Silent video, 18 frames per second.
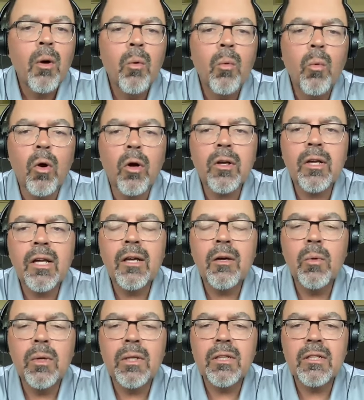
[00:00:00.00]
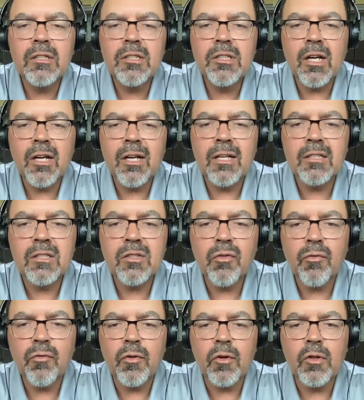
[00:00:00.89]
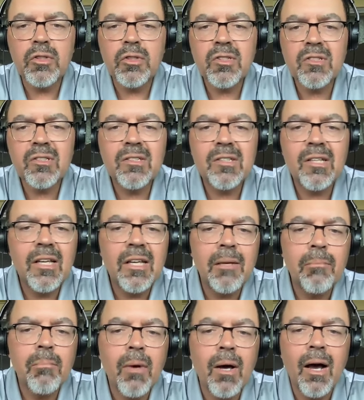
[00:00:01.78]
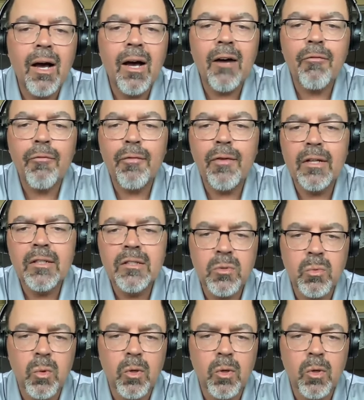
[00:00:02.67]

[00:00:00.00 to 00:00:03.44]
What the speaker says: working with the Giants' first team offense,